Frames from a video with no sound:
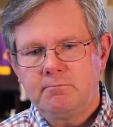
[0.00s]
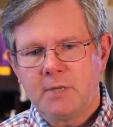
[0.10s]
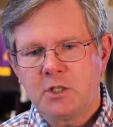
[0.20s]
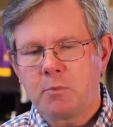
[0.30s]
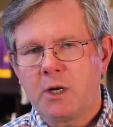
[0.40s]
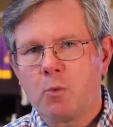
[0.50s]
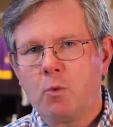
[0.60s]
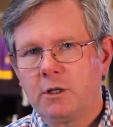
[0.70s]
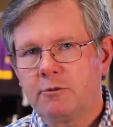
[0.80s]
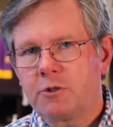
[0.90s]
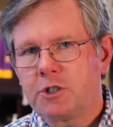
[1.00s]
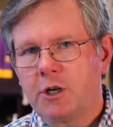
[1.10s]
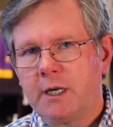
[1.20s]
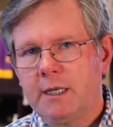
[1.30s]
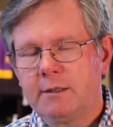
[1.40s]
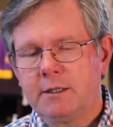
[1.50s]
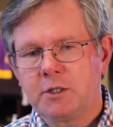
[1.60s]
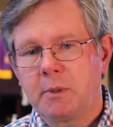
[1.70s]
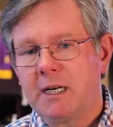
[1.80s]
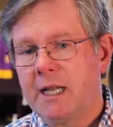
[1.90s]
It's been a wonderful journey.
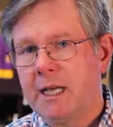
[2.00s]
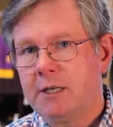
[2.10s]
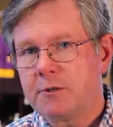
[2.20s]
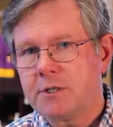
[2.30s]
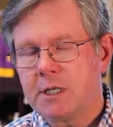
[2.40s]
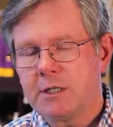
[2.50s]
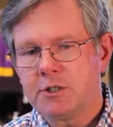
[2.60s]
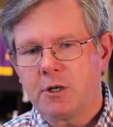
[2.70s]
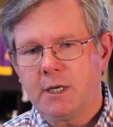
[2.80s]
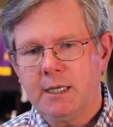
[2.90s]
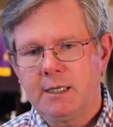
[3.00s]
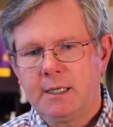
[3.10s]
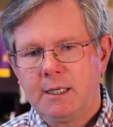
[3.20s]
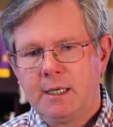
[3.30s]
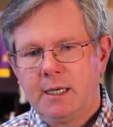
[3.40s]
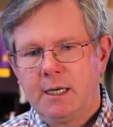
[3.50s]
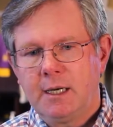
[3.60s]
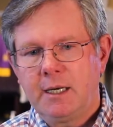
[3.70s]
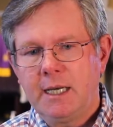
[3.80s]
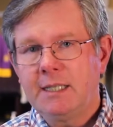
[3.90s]
It's been an interesting journey.
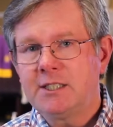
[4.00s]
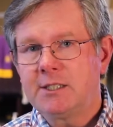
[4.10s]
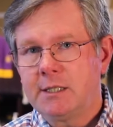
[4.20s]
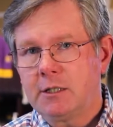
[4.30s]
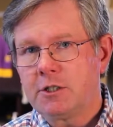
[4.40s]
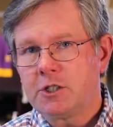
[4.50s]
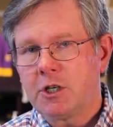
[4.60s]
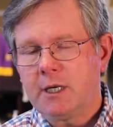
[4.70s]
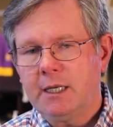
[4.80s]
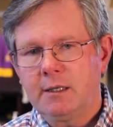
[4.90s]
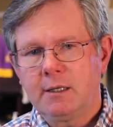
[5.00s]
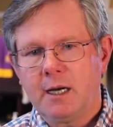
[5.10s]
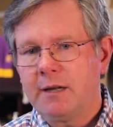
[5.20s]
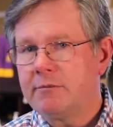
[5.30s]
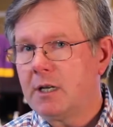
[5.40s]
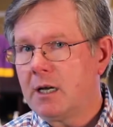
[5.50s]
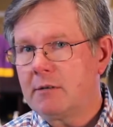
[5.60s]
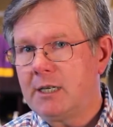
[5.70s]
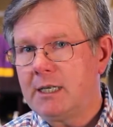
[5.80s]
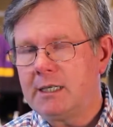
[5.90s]
It's still a journey. I have not
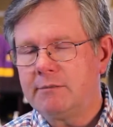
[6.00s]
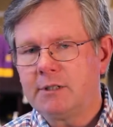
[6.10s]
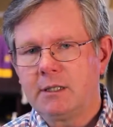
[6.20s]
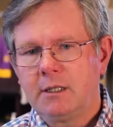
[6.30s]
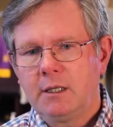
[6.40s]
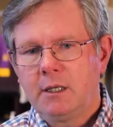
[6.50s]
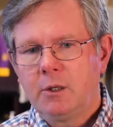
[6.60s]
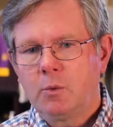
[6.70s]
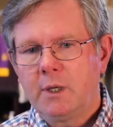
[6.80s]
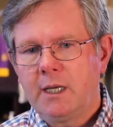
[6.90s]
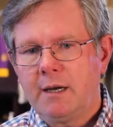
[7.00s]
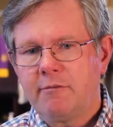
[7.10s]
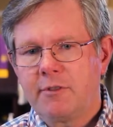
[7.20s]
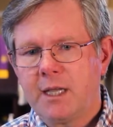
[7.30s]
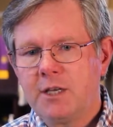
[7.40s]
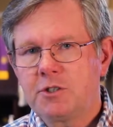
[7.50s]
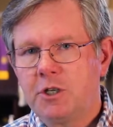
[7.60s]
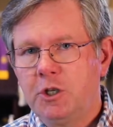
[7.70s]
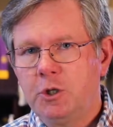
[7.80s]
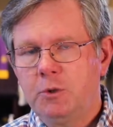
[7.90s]
arrived. We have things
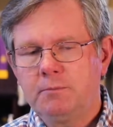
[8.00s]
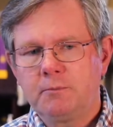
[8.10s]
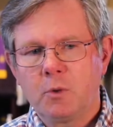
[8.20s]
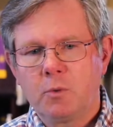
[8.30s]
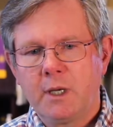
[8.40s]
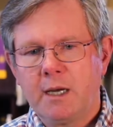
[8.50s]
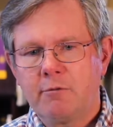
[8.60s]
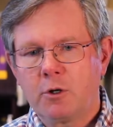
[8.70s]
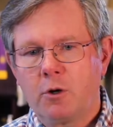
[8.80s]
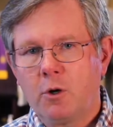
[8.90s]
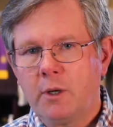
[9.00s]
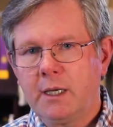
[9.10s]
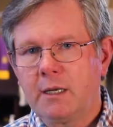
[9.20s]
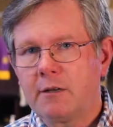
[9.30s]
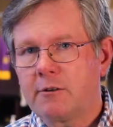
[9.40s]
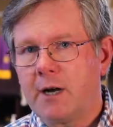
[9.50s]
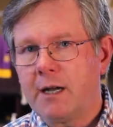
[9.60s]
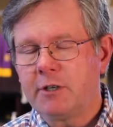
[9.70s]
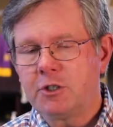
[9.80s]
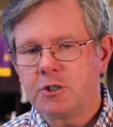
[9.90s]
to do. We have a growing and a
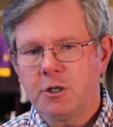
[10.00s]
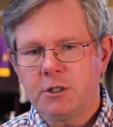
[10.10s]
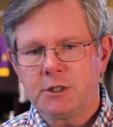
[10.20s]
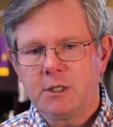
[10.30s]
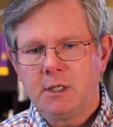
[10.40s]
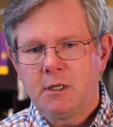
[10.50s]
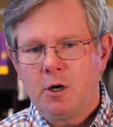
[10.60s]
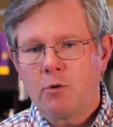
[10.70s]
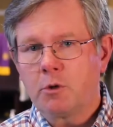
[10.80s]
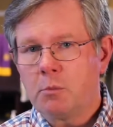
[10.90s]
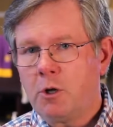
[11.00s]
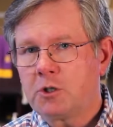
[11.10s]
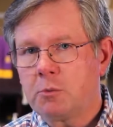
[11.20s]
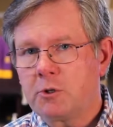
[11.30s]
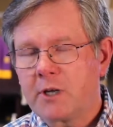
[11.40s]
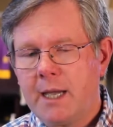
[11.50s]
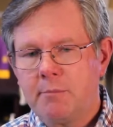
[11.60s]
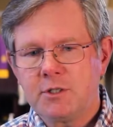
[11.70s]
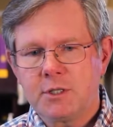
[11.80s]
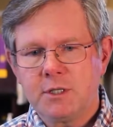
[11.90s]
thriving church over multiple
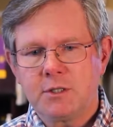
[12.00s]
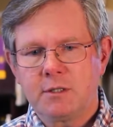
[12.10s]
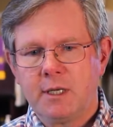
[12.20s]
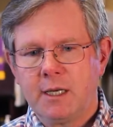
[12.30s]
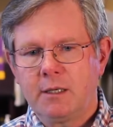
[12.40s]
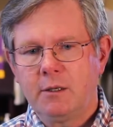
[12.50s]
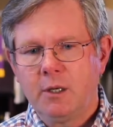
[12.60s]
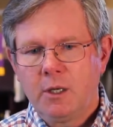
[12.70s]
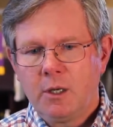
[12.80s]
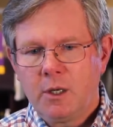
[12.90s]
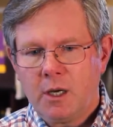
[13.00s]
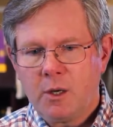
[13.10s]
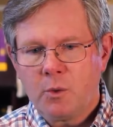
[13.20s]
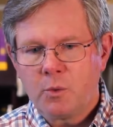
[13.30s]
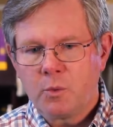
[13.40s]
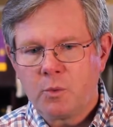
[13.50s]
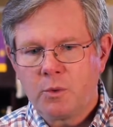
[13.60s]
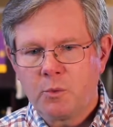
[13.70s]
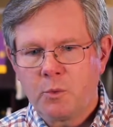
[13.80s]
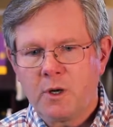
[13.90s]
campuses that
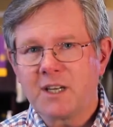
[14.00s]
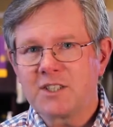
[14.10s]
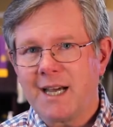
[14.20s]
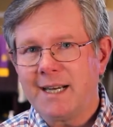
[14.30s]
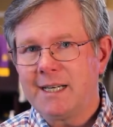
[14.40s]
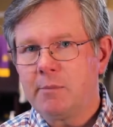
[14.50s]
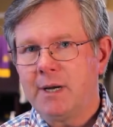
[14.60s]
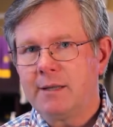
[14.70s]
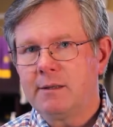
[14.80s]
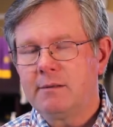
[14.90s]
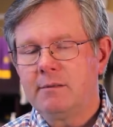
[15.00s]
we're excited about